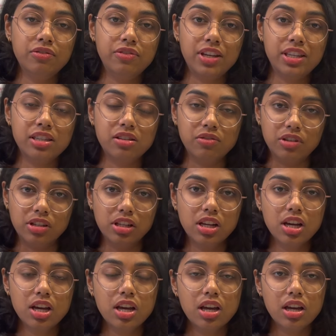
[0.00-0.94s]
festival
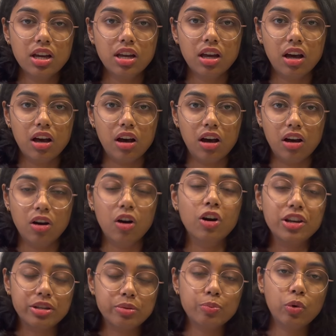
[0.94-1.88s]

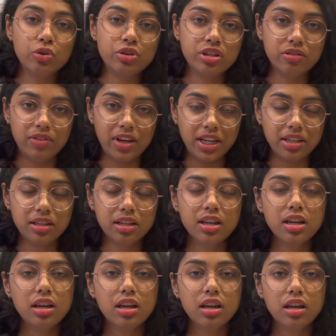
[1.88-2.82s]
or sports event.
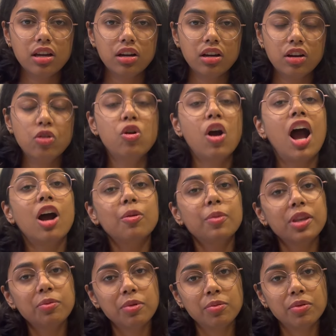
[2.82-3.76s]
How
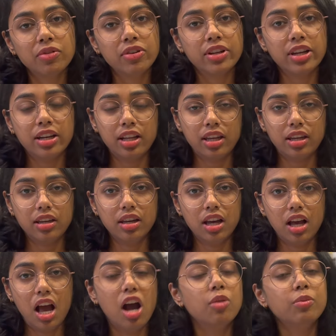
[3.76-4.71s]
many people were running?
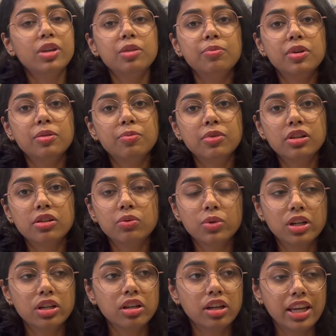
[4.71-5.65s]
How many people
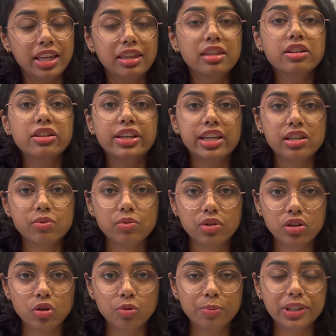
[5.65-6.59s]
were in the race
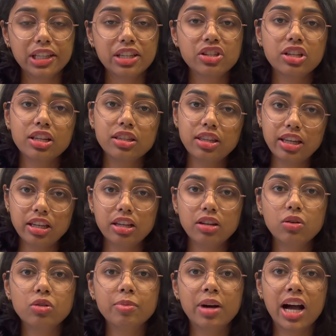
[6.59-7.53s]
with you? Pata chala teen
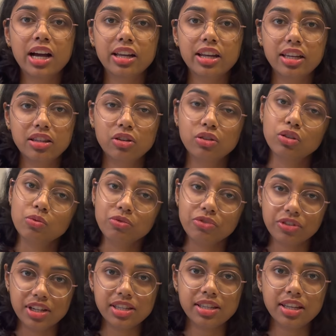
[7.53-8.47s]
hi log bhag rahe the aur tum
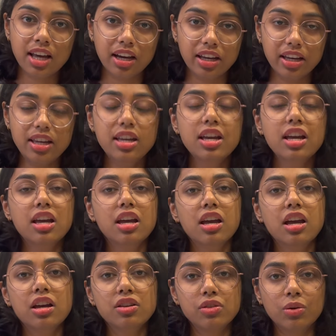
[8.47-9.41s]
first aa gaye.
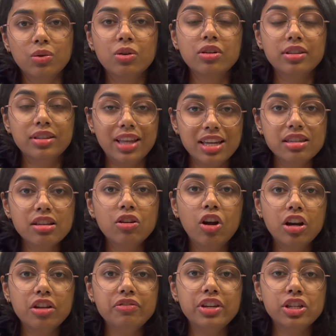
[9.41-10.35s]
So there's a
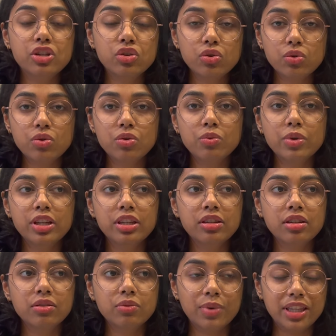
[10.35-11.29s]
lot of issue
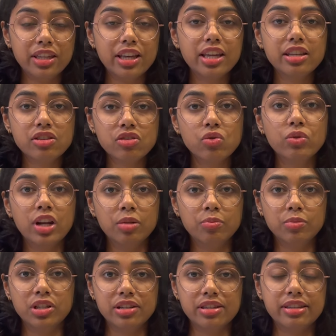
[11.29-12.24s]
with when there is no
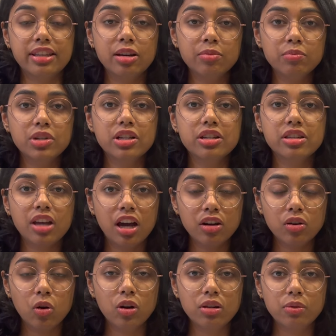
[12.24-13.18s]
number. Numbers
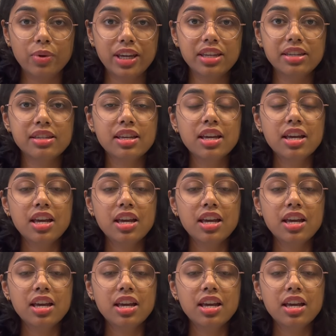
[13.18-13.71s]
are always,